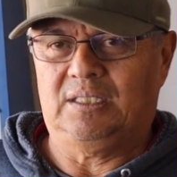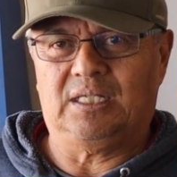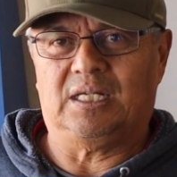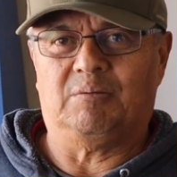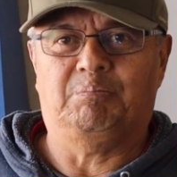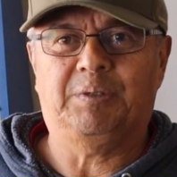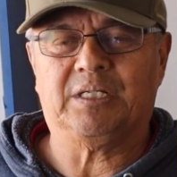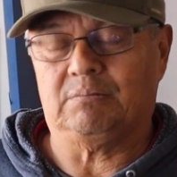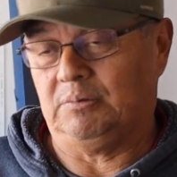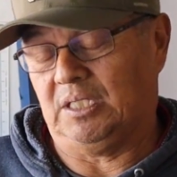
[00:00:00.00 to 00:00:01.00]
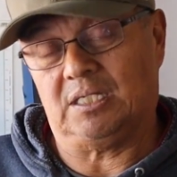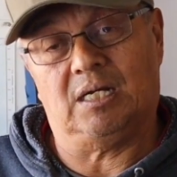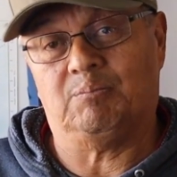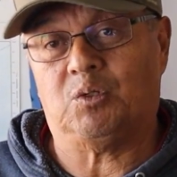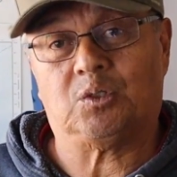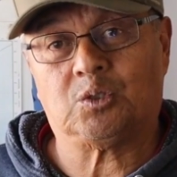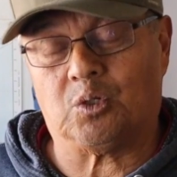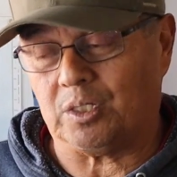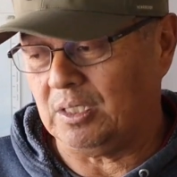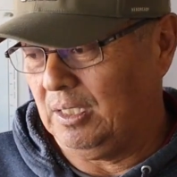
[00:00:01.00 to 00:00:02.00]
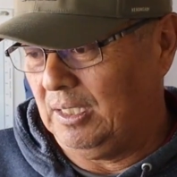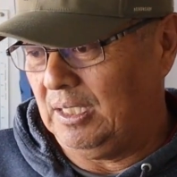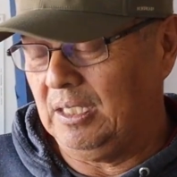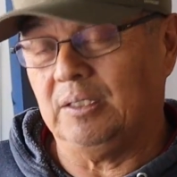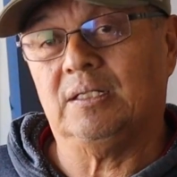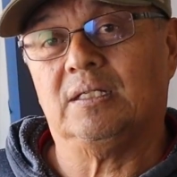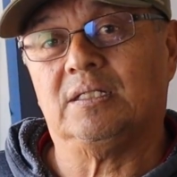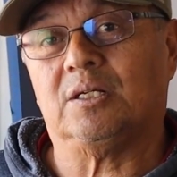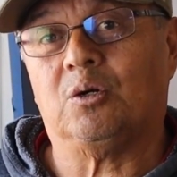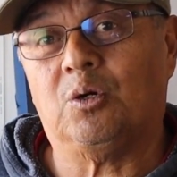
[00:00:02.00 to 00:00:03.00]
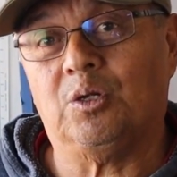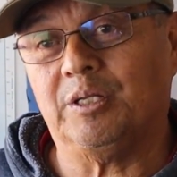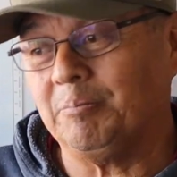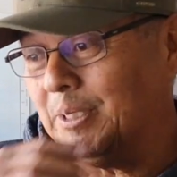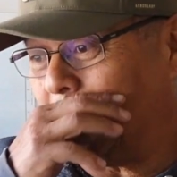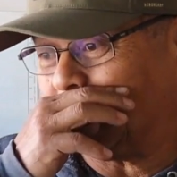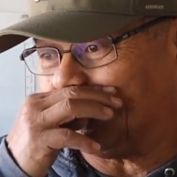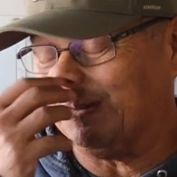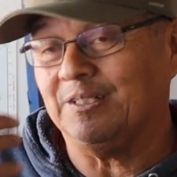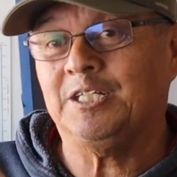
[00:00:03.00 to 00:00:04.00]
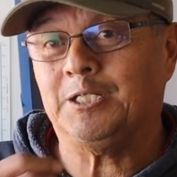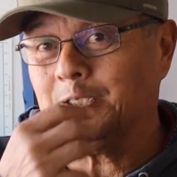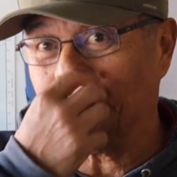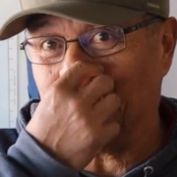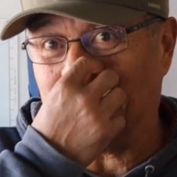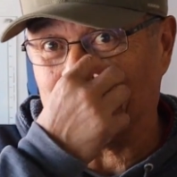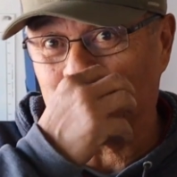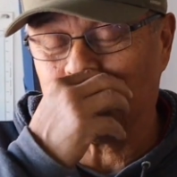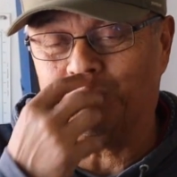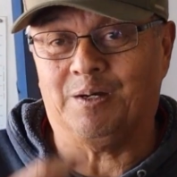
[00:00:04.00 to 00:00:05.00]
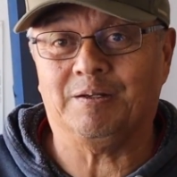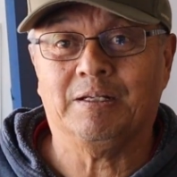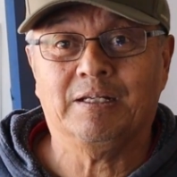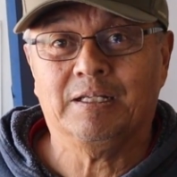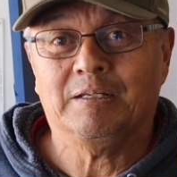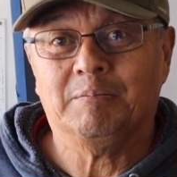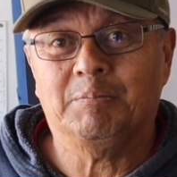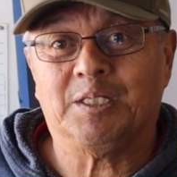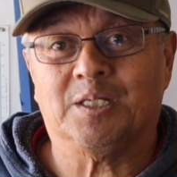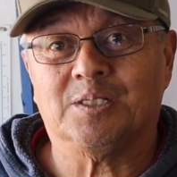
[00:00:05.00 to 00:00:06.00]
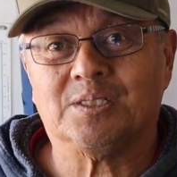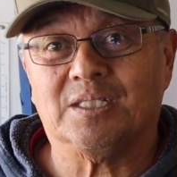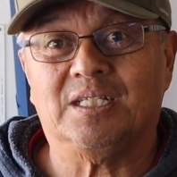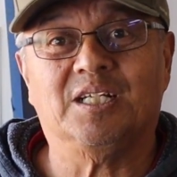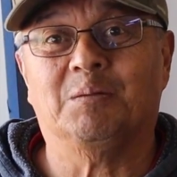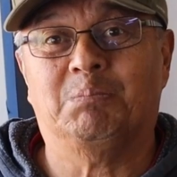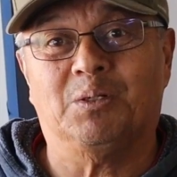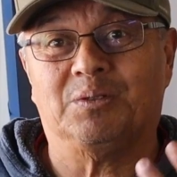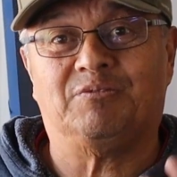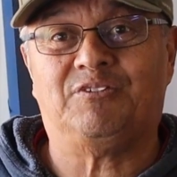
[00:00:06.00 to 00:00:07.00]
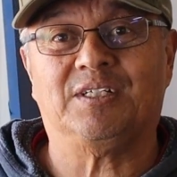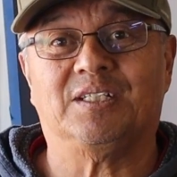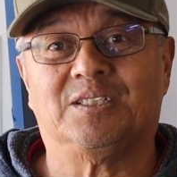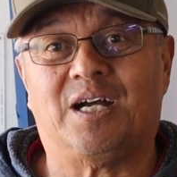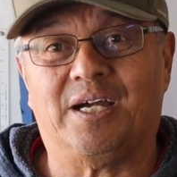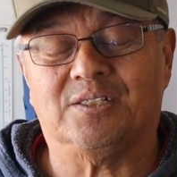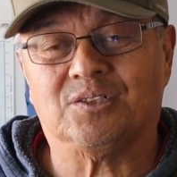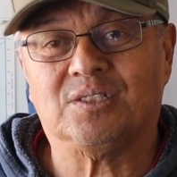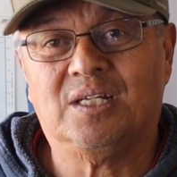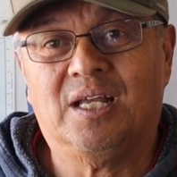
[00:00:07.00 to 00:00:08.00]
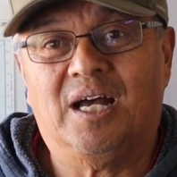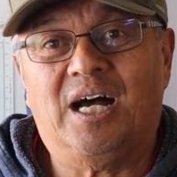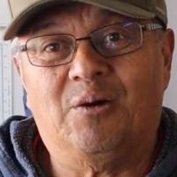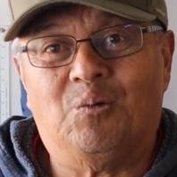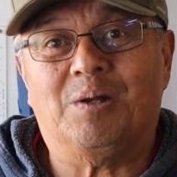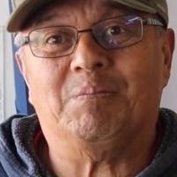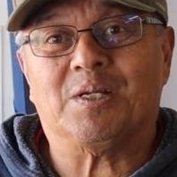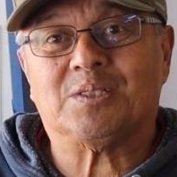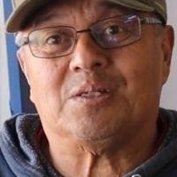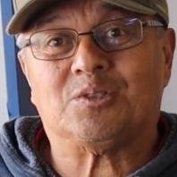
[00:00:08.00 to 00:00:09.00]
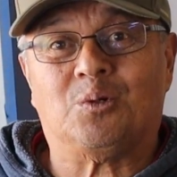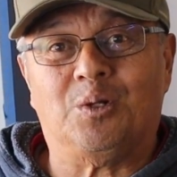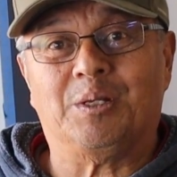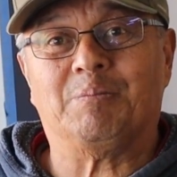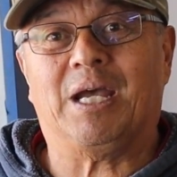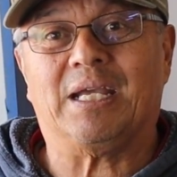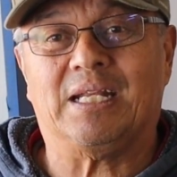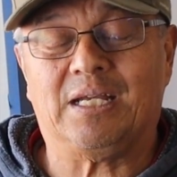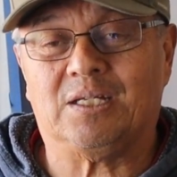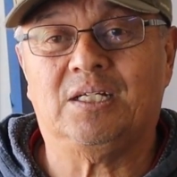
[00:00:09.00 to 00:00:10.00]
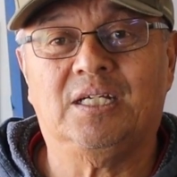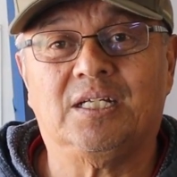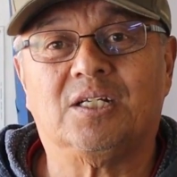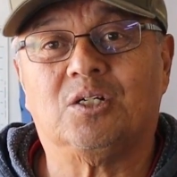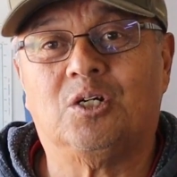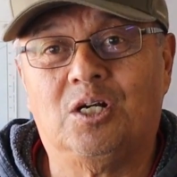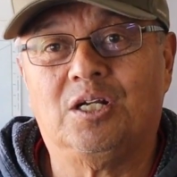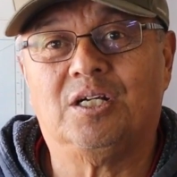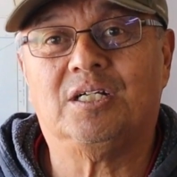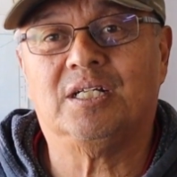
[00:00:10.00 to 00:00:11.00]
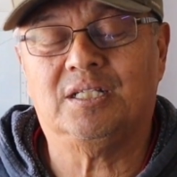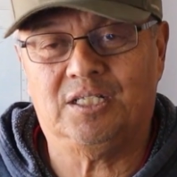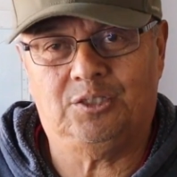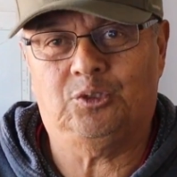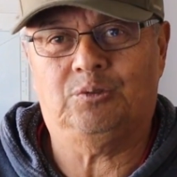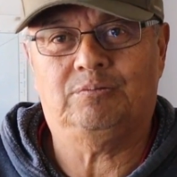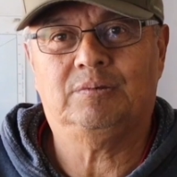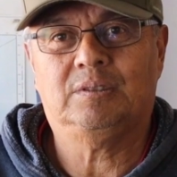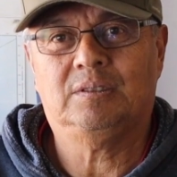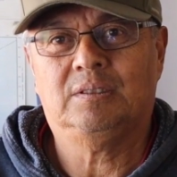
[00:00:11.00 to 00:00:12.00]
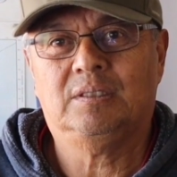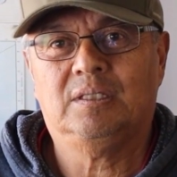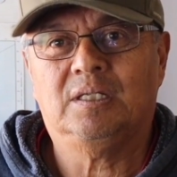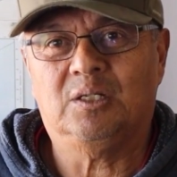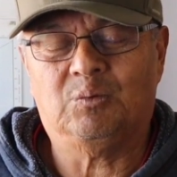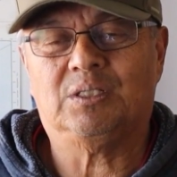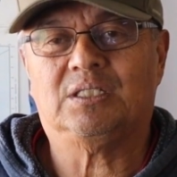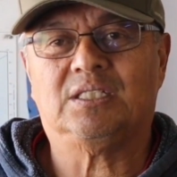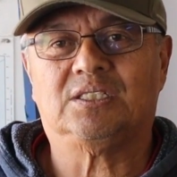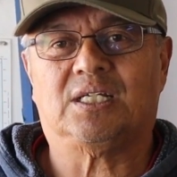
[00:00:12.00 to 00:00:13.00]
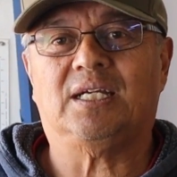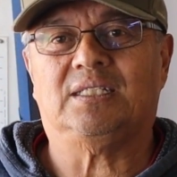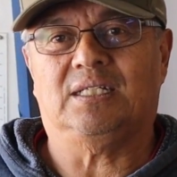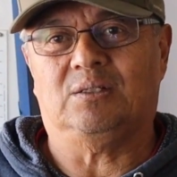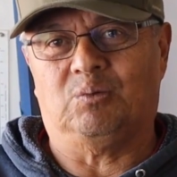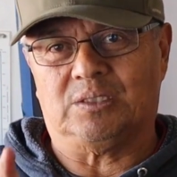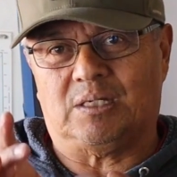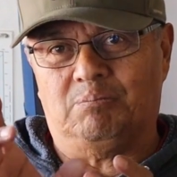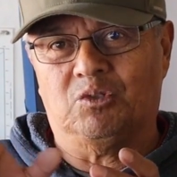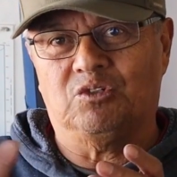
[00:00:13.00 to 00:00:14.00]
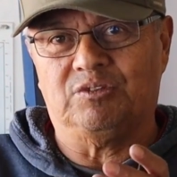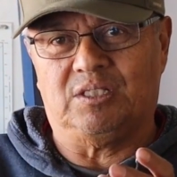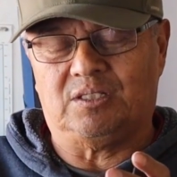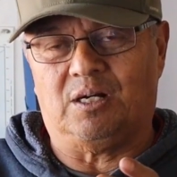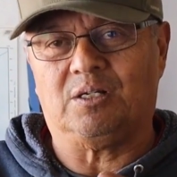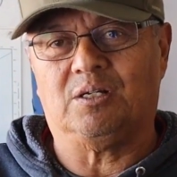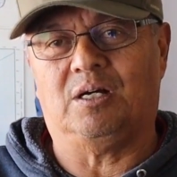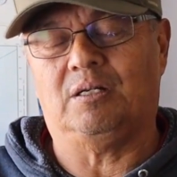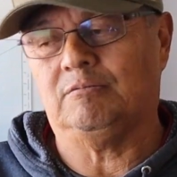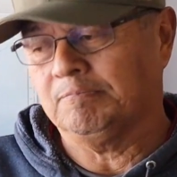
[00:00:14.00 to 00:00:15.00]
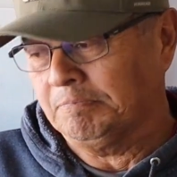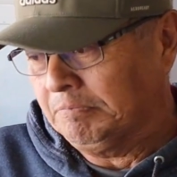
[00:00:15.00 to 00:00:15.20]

they got more torque and they're holding back on hitting their nitrous button because it'll blow the freaking tires. I won because I was holding back and I can hit it earlier than they do. And one of the things I did was I moved the doggone